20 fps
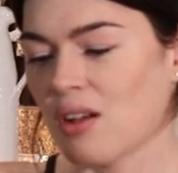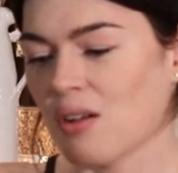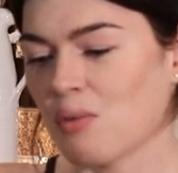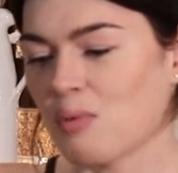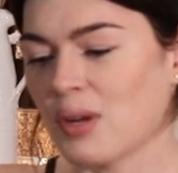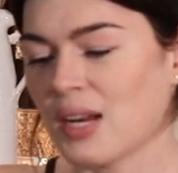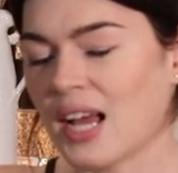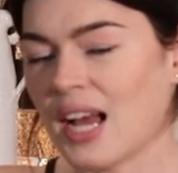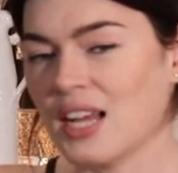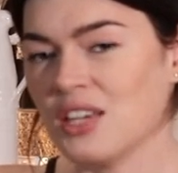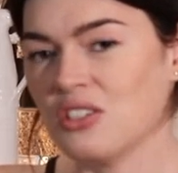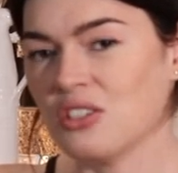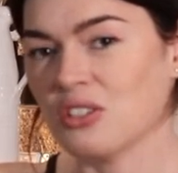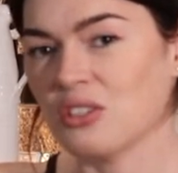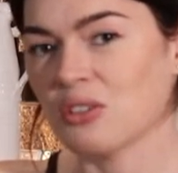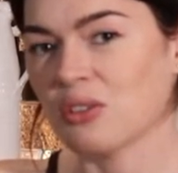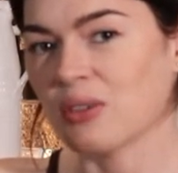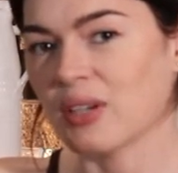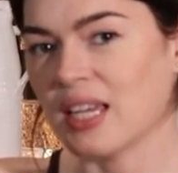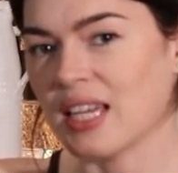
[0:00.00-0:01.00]
what I
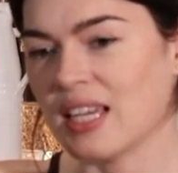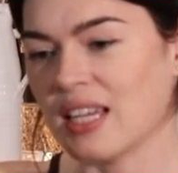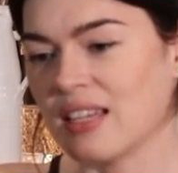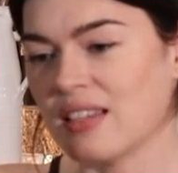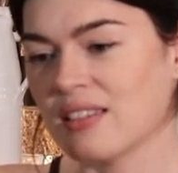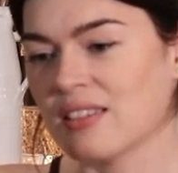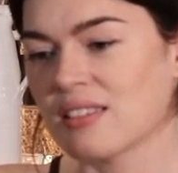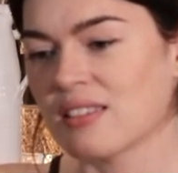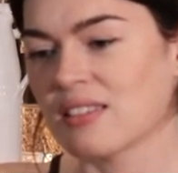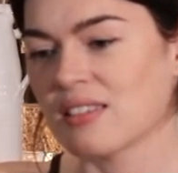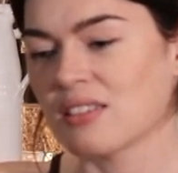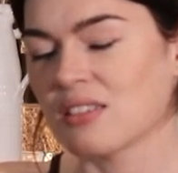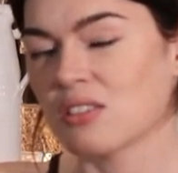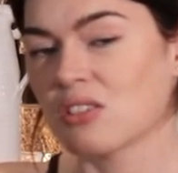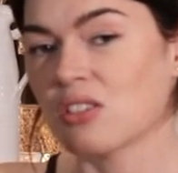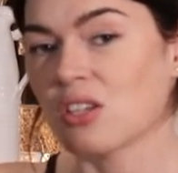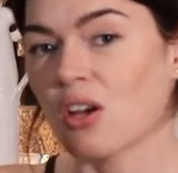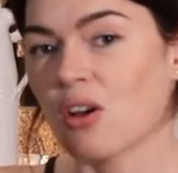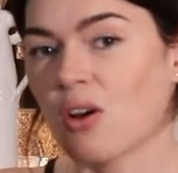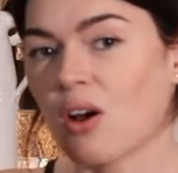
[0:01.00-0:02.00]
do is,
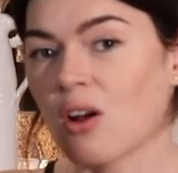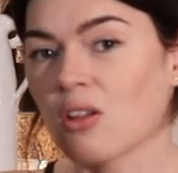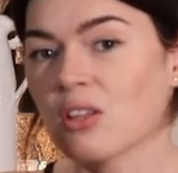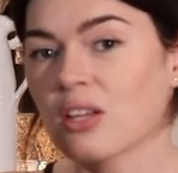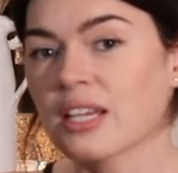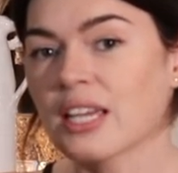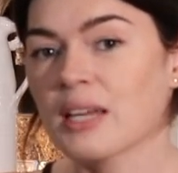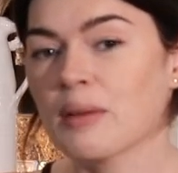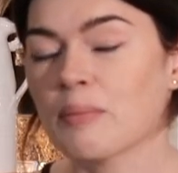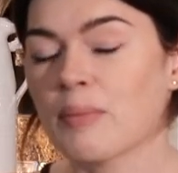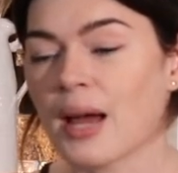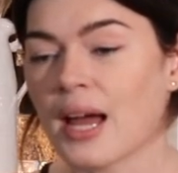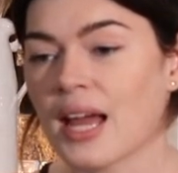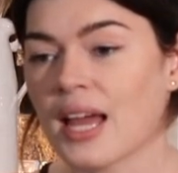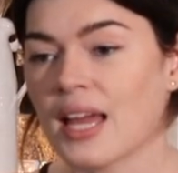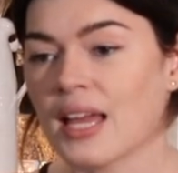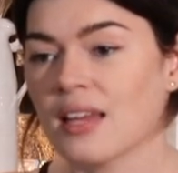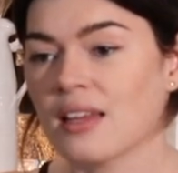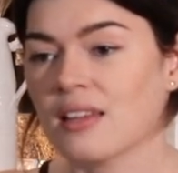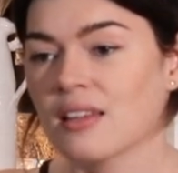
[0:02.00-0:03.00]
so I'll look at
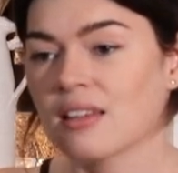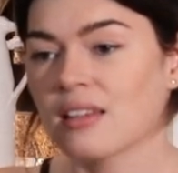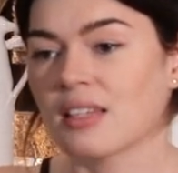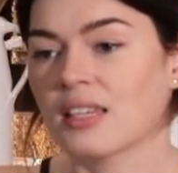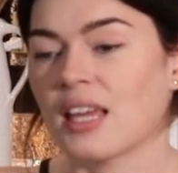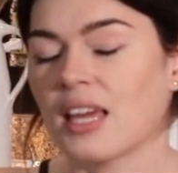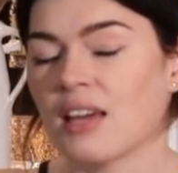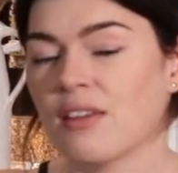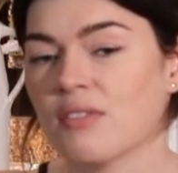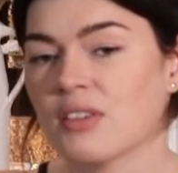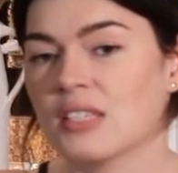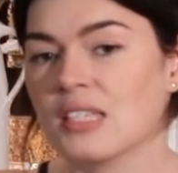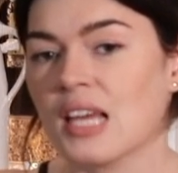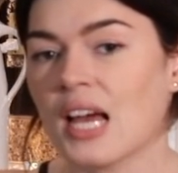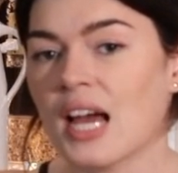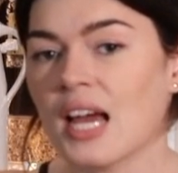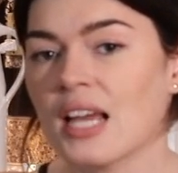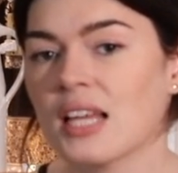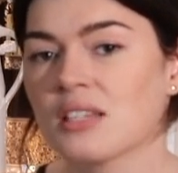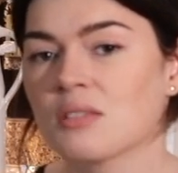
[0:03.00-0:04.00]
my canvas
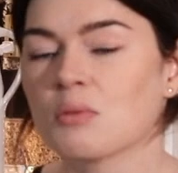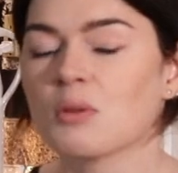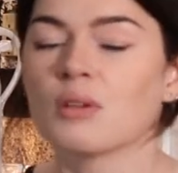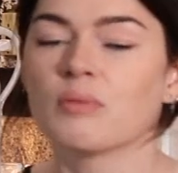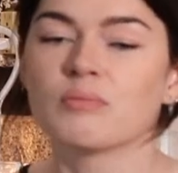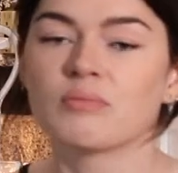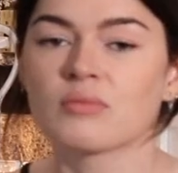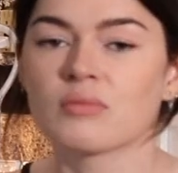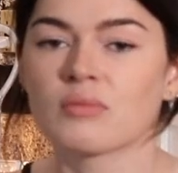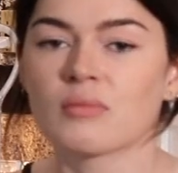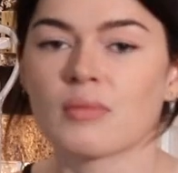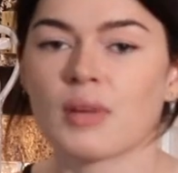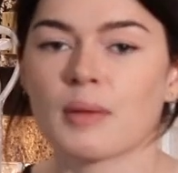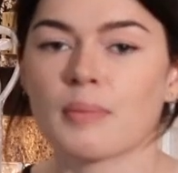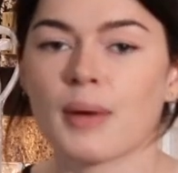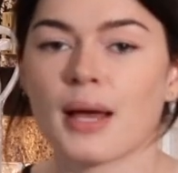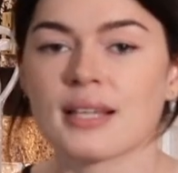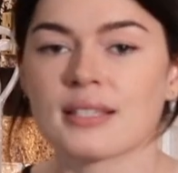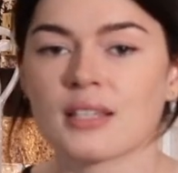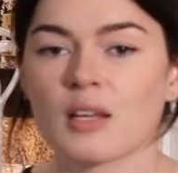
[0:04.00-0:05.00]
size, well, my
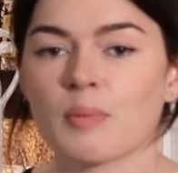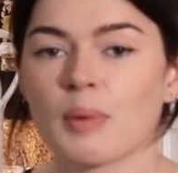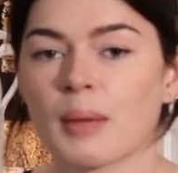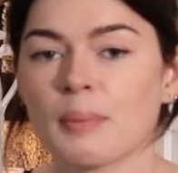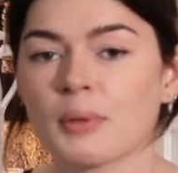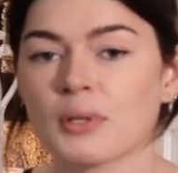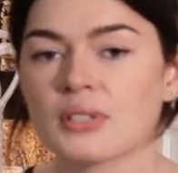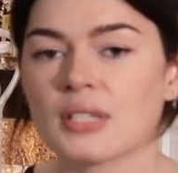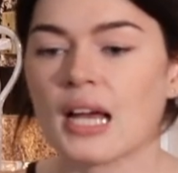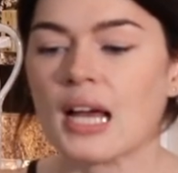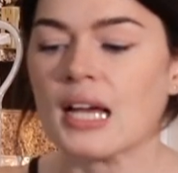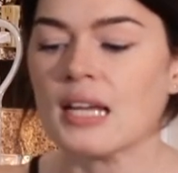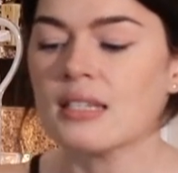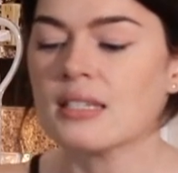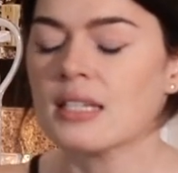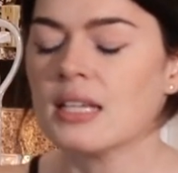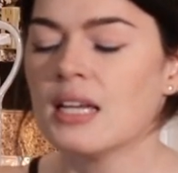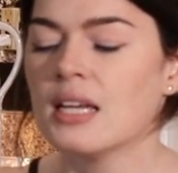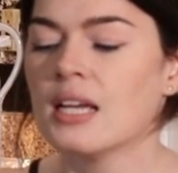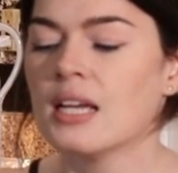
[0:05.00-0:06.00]
pastel paper
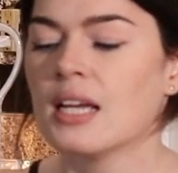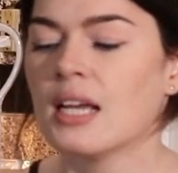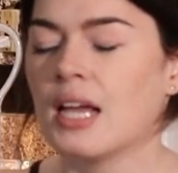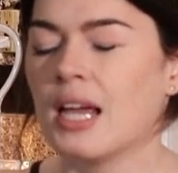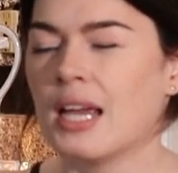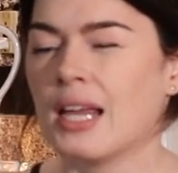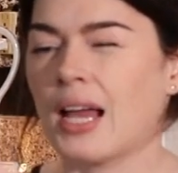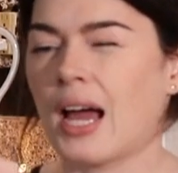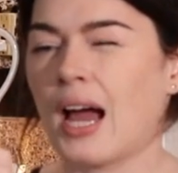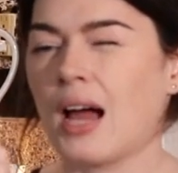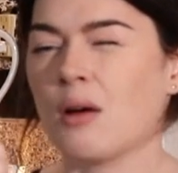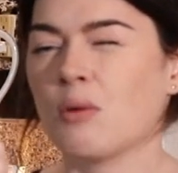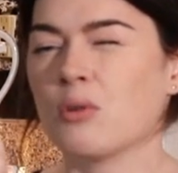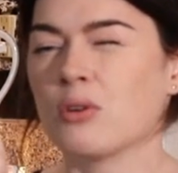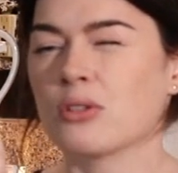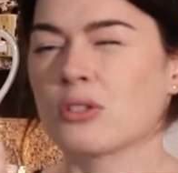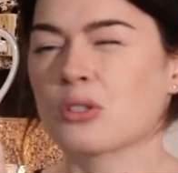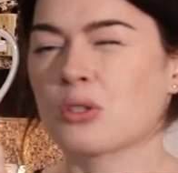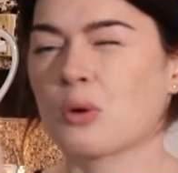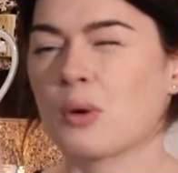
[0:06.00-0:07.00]
size, and I
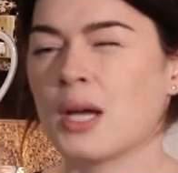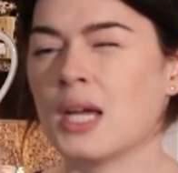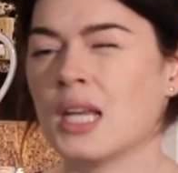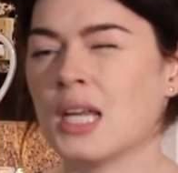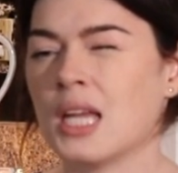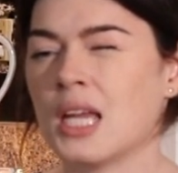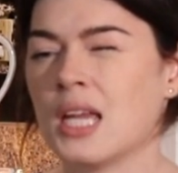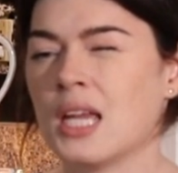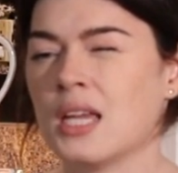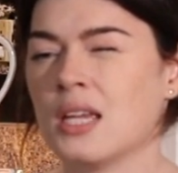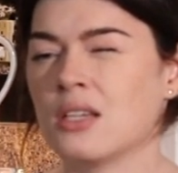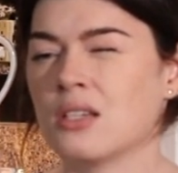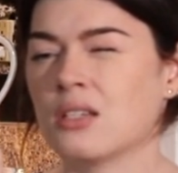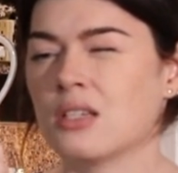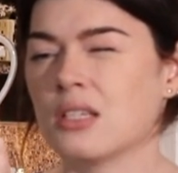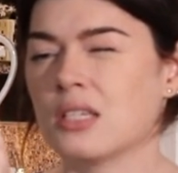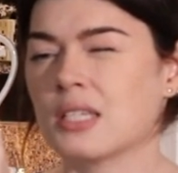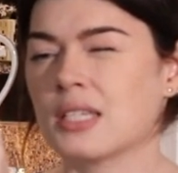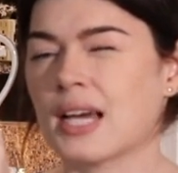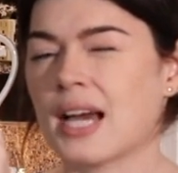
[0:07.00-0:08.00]
will squint
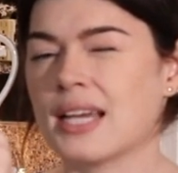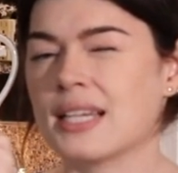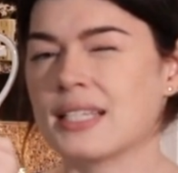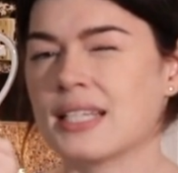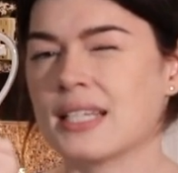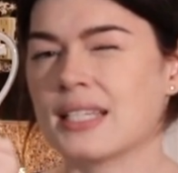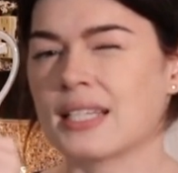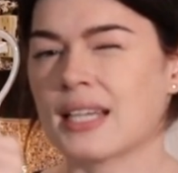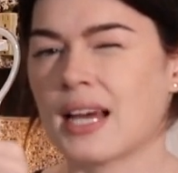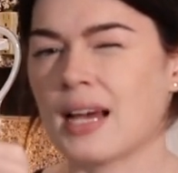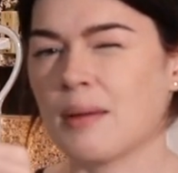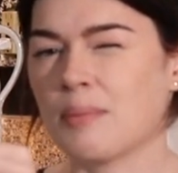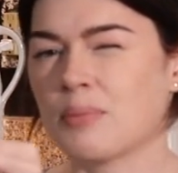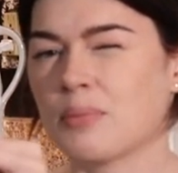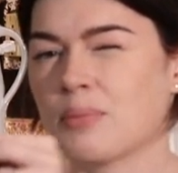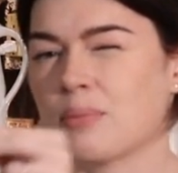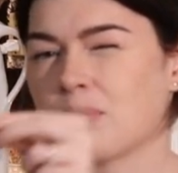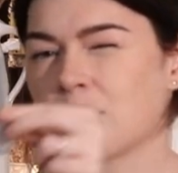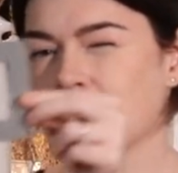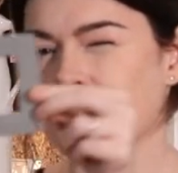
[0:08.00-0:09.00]
and size this
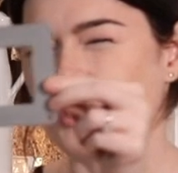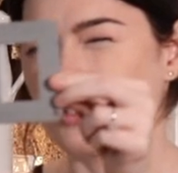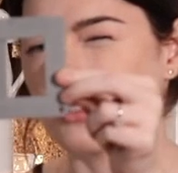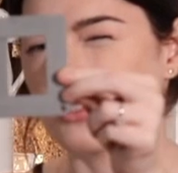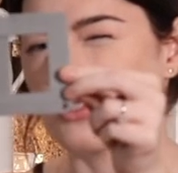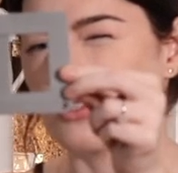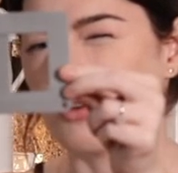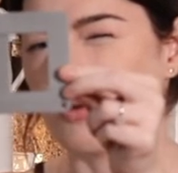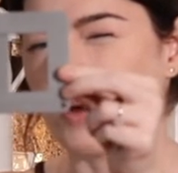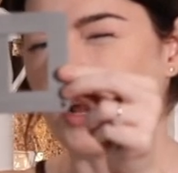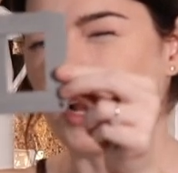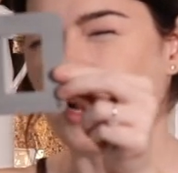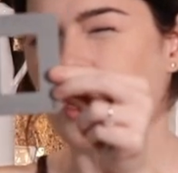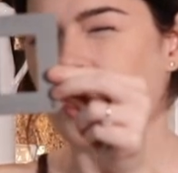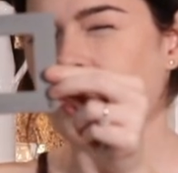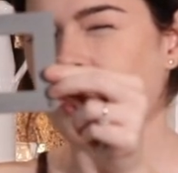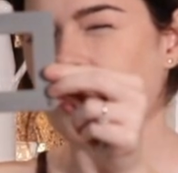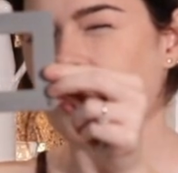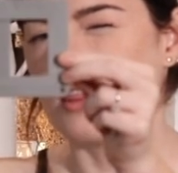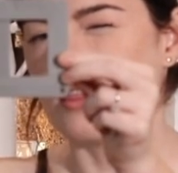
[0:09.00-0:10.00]
up to
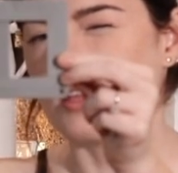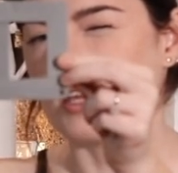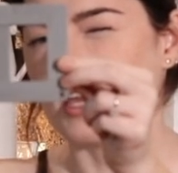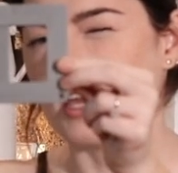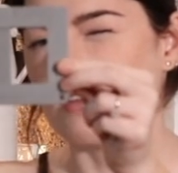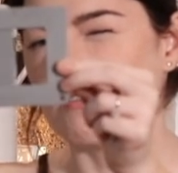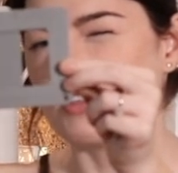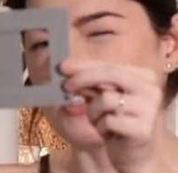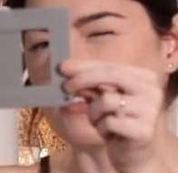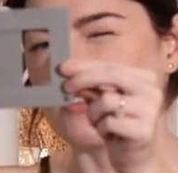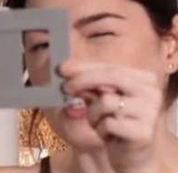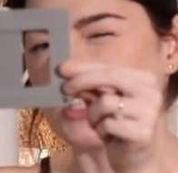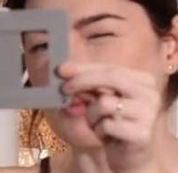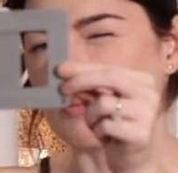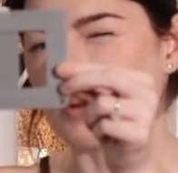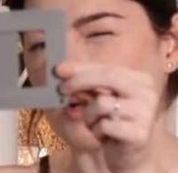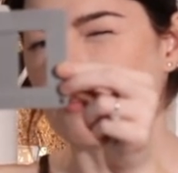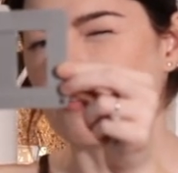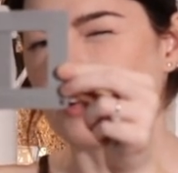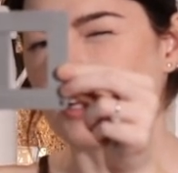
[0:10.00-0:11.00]
where the canvas fits
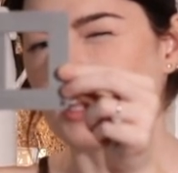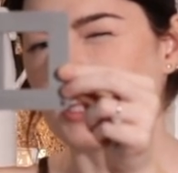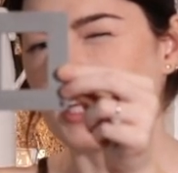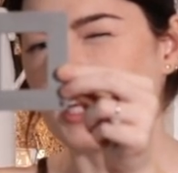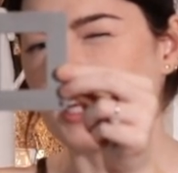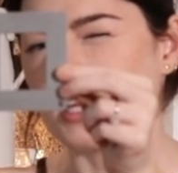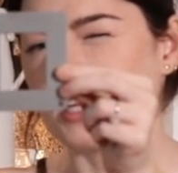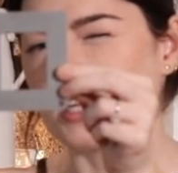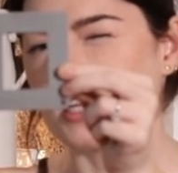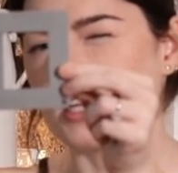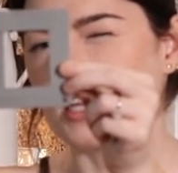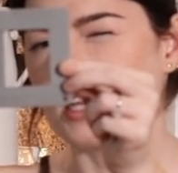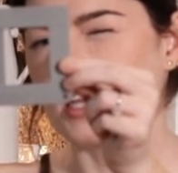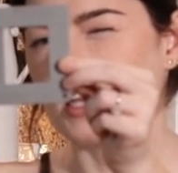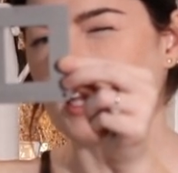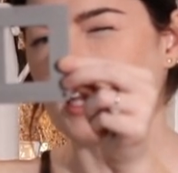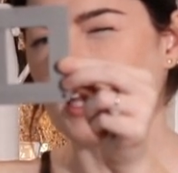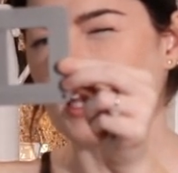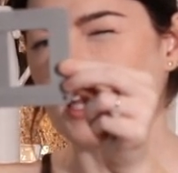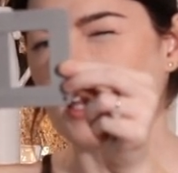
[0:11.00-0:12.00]
perfectly
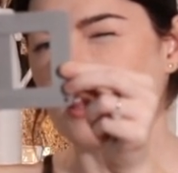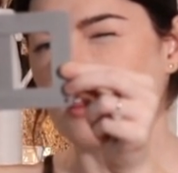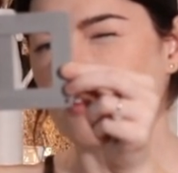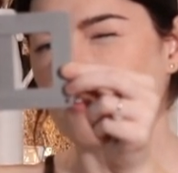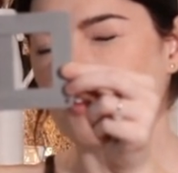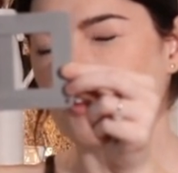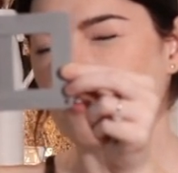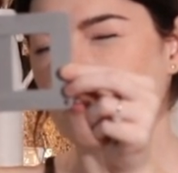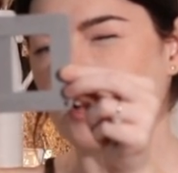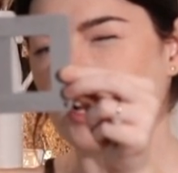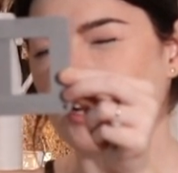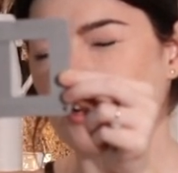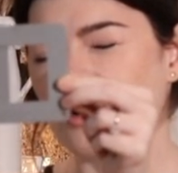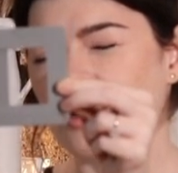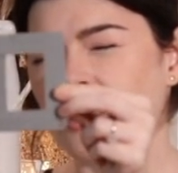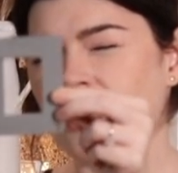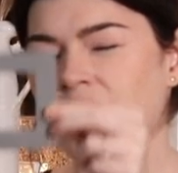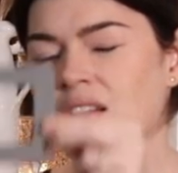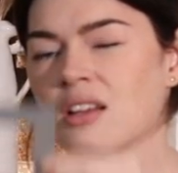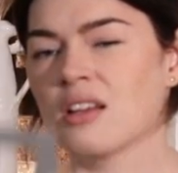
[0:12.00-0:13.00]
in the
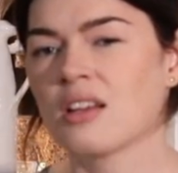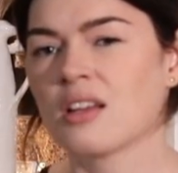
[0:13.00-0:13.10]
viewfinder.